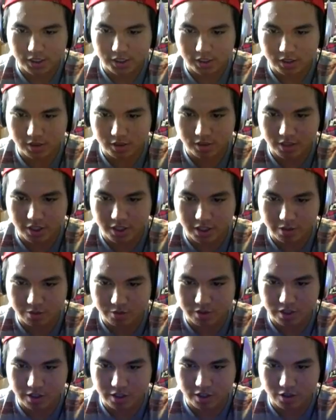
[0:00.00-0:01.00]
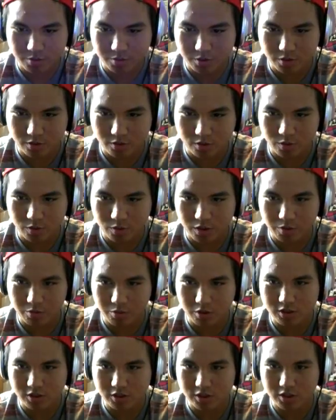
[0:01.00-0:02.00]
Okay, that could have been way
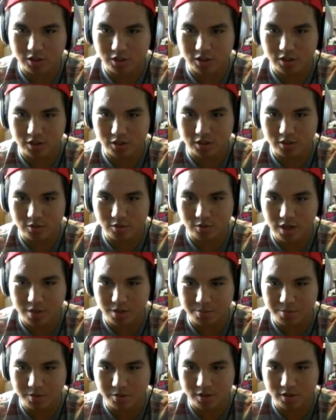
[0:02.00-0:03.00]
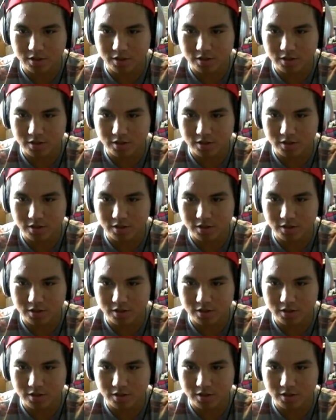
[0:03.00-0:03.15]
worse than what happened.